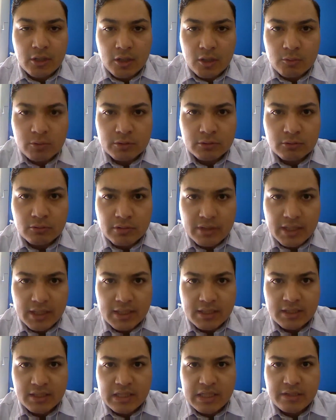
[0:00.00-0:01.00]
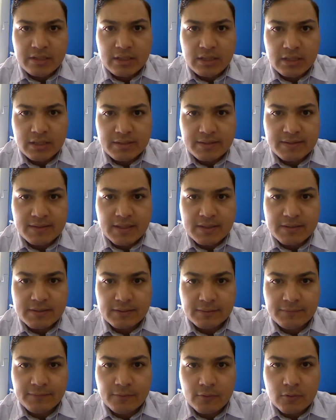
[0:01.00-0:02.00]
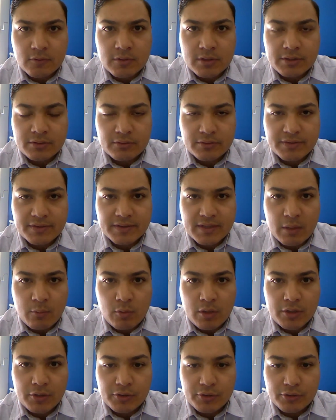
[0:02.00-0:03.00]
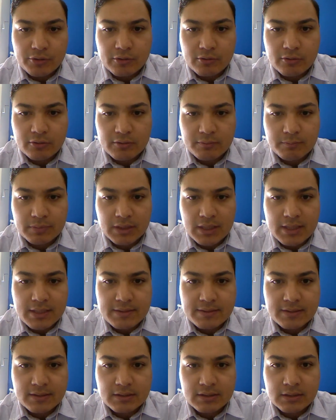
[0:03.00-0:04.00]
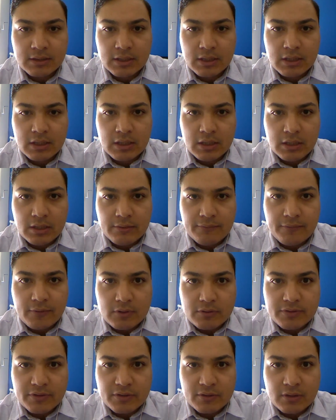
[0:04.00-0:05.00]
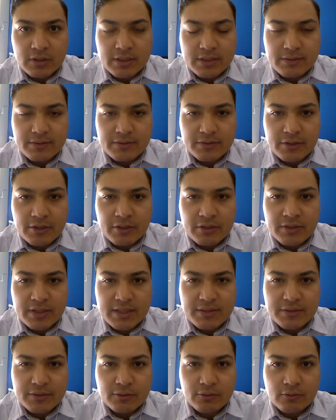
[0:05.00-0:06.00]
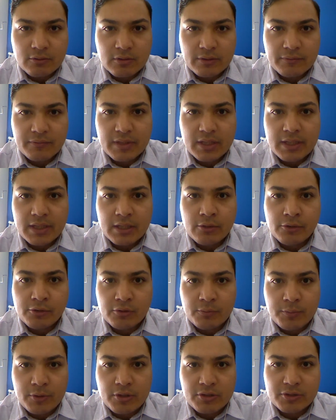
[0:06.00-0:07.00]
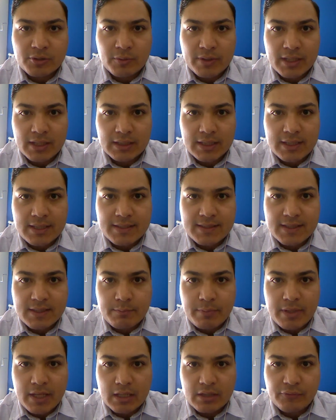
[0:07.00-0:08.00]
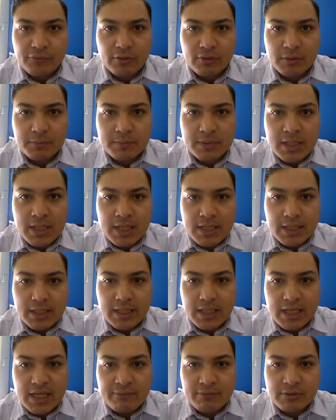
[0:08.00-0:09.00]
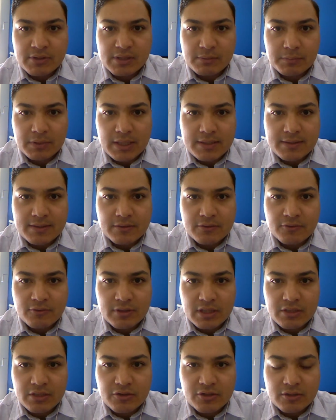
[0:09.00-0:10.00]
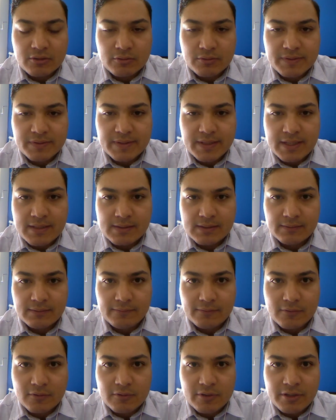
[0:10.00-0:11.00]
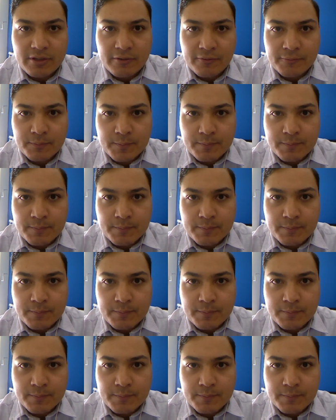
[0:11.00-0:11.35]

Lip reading: I would look at another centre forward or someone who could play as a false nine. So there's talk of getting Roberto Inglese back from Chievo to play as a traditional centre forward.